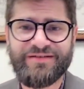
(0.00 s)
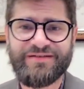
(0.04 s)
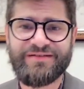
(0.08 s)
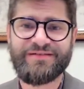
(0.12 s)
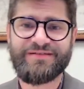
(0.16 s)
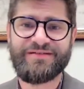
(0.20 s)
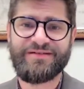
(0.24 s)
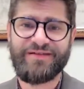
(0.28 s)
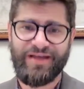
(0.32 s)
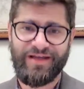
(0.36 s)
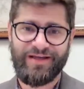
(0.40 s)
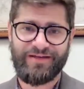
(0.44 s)

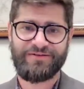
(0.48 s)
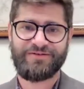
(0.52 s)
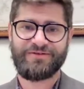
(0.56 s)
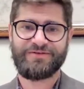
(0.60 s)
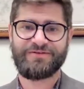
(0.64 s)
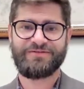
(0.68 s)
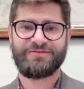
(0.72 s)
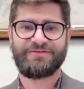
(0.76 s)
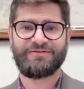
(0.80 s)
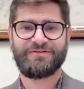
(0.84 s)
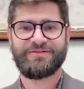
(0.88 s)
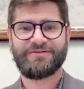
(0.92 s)

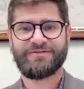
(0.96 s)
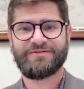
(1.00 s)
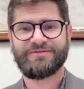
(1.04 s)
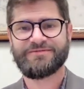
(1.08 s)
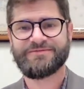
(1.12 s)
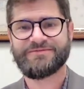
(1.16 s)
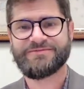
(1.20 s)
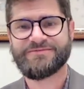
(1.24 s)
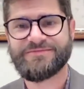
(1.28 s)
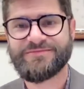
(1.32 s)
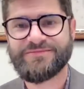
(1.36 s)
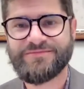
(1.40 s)
standards,
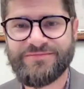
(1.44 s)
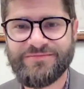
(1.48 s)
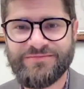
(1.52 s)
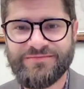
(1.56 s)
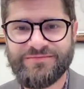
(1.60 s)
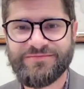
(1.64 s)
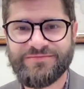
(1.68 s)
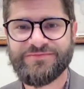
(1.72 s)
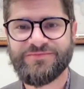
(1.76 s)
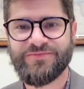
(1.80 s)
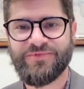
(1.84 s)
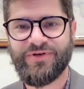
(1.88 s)

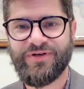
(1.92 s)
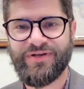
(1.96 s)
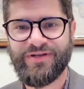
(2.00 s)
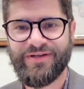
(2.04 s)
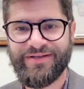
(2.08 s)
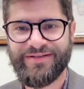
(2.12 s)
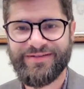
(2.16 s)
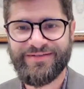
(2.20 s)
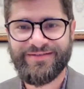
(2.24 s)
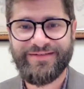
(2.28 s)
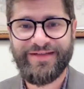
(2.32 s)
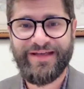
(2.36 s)
right,
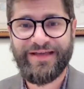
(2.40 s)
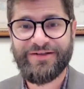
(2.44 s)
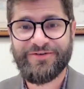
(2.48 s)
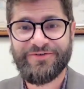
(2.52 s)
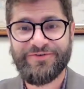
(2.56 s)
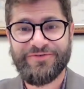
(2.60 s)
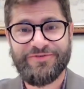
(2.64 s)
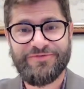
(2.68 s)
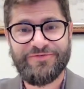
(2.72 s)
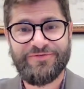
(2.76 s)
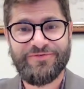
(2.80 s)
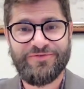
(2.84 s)
a
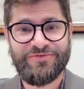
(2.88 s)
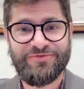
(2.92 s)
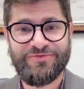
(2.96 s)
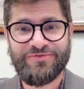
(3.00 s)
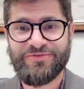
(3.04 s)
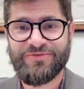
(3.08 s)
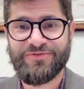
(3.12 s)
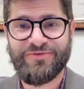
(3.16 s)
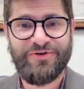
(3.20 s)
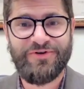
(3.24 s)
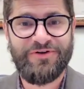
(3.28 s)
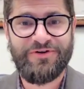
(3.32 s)
standard of truth
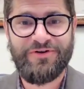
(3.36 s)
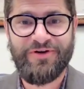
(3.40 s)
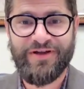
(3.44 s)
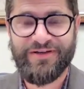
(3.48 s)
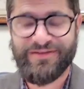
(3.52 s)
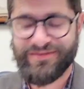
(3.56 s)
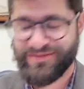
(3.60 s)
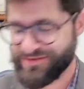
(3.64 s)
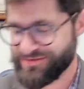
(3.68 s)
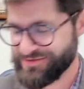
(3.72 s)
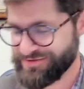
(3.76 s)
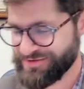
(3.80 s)
or a
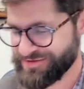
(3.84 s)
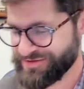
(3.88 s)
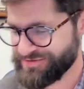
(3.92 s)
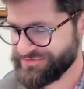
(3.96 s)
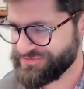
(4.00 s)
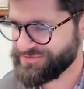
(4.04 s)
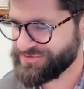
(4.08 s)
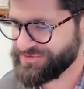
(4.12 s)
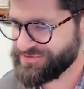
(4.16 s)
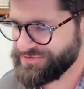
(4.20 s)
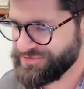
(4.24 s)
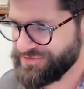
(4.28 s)
criterion of
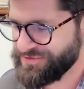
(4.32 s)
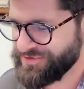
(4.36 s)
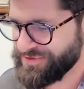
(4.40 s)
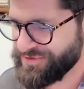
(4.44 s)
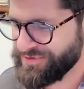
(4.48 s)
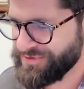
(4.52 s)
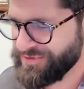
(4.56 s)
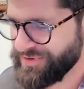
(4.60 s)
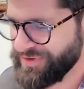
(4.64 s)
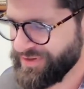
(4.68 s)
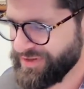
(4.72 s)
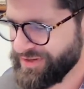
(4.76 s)

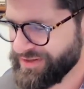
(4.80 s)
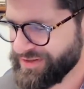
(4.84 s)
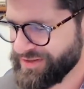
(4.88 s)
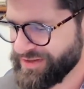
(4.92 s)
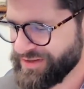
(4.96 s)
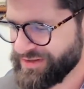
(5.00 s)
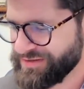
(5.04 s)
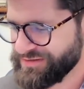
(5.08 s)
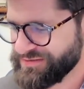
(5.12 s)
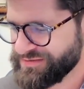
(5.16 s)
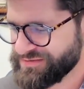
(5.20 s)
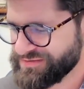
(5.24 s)
truth,
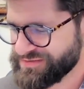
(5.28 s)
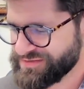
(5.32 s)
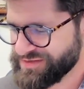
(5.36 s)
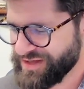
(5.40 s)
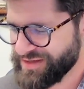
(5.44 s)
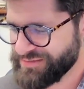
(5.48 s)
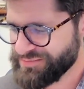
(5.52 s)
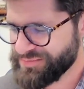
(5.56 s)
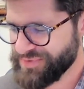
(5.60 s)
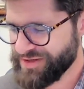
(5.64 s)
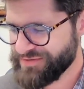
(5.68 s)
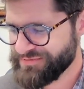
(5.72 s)

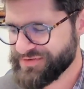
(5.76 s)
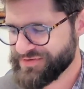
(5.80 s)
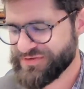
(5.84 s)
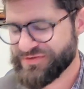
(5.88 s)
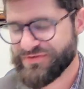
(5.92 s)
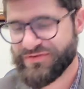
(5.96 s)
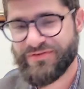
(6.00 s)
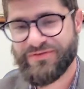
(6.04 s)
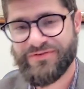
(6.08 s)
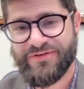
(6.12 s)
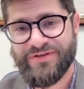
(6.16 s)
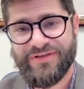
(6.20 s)
some have
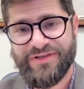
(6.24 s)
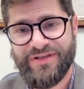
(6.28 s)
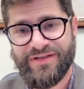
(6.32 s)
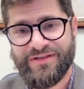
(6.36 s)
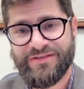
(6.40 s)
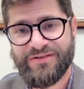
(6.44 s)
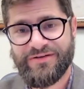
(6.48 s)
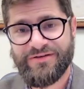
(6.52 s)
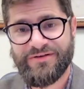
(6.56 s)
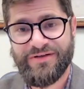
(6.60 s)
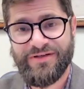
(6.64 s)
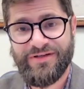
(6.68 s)
asserted that
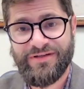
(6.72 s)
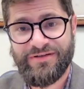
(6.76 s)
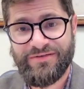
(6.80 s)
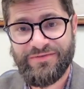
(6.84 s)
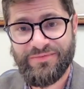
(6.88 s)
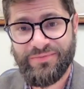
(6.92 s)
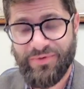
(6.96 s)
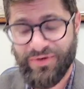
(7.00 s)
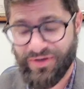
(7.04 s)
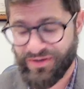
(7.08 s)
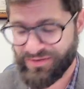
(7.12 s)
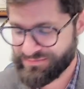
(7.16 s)
there is
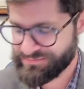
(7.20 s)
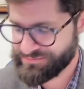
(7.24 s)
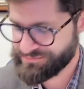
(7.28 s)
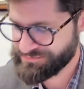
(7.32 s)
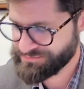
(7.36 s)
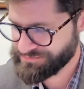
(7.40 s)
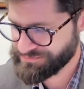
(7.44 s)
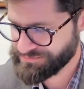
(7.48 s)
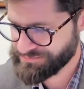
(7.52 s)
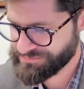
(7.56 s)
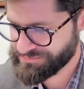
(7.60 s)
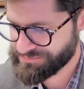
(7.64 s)
one,
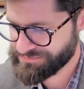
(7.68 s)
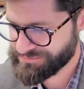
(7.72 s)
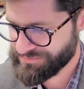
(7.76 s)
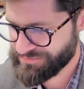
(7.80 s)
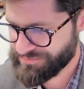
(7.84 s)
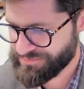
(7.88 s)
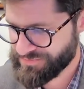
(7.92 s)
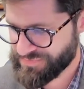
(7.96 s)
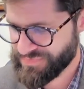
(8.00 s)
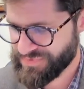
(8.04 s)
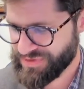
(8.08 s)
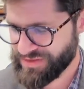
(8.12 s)

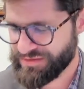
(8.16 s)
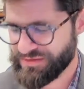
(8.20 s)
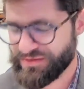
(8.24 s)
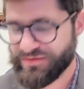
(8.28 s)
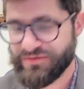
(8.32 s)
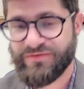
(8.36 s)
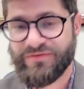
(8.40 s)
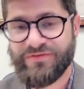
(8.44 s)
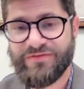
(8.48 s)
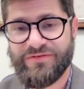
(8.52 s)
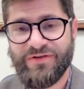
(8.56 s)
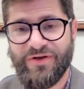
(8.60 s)
the
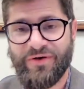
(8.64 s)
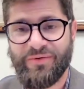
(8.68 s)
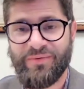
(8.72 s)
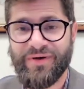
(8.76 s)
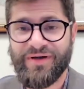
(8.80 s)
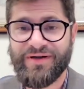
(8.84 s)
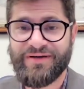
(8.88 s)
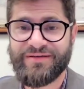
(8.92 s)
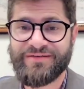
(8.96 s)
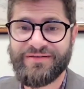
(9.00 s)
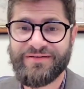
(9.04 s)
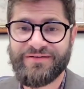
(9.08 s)

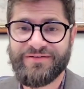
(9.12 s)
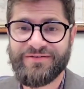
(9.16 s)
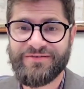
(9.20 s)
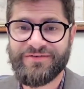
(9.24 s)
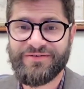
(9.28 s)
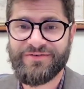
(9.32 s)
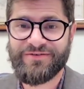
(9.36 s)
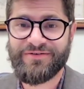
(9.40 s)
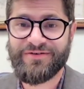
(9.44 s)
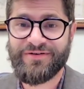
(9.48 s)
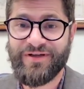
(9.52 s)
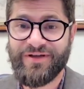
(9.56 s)
Stoics and
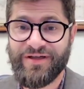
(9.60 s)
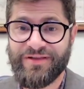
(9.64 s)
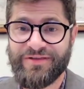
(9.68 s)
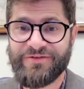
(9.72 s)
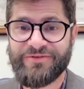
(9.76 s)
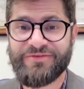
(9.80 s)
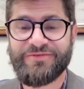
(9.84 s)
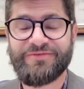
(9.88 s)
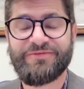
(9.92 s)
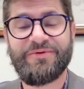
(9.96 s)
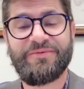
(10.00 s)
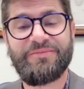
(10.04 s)
certain
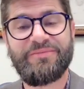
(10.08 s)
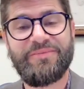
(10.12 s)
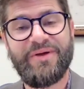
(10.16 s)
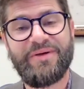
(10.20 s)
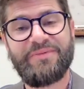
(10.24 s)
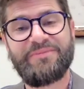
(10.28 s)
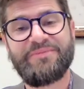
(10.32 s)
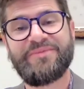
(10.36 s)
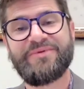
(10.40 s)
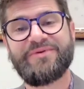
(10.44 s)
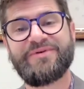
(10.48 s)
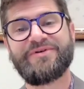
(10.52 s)
others.
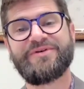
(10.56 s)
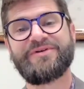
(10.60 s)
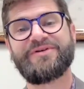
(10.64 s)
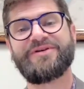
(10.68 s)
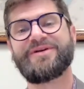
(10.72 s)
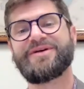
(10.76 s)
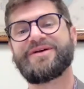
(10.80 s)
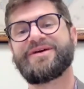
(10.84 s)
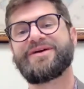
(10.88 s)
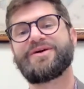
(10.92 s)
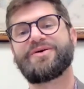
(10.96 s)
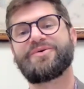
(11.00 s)
Remember
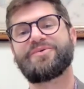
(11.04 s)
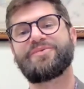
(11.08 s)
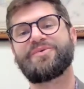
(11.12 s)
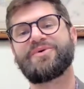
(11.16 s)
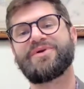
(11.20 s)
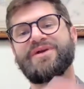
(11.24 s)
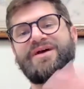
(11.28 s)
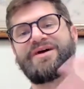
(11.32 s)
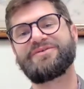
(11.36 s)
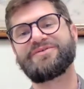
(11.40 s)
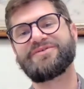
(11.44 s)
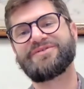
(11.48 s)
when
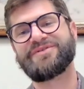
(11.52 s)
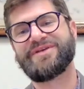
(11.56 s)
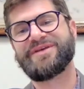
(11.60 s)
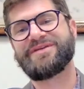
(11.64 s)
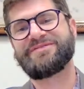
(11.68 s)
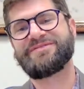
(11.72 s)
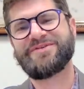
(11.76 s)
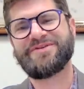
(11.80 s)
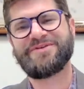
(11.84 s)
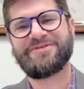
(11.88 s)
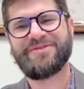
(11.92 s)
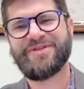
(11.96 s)
I was
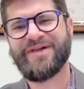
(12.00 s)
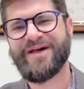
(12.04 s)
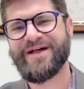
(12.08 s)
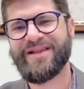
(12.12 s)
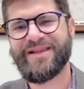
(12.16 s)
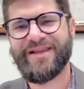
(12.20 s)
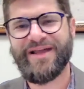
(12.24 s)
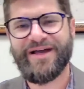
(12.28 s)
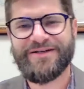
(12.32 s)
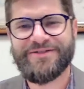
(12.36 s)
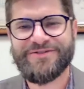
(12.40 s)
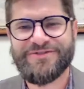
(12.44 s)
giving you that
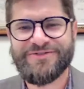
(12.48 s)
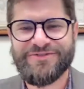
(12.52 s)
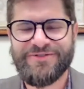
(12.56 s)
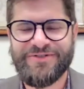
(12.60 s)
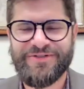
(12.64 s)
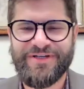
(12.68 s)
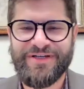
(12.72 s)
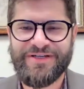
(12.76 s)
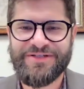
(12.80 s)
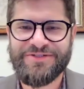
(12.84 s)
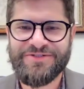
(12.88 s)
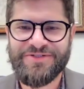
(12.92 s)
lecture on
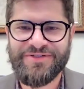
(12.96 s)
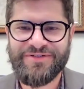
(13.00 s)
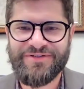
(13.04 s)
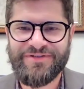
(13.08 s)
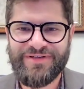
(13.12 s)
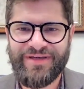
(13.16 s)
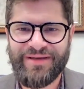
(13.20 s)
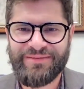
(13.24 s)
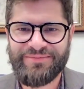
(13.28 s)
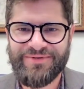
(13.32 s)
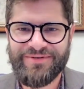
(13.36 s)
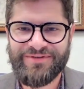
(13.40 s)
ancient
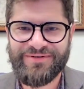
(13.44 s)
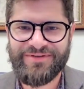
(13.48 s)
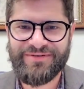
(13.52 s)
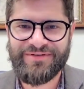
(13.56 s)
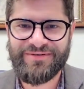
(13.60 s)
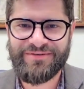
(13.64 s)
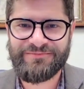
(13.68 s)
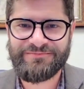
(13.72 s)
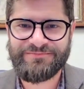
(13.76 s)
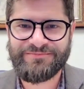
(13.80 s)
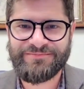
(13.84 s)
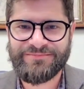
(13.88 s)

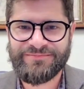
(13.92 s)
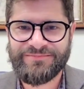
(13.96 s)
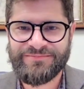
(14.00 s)
skepticism?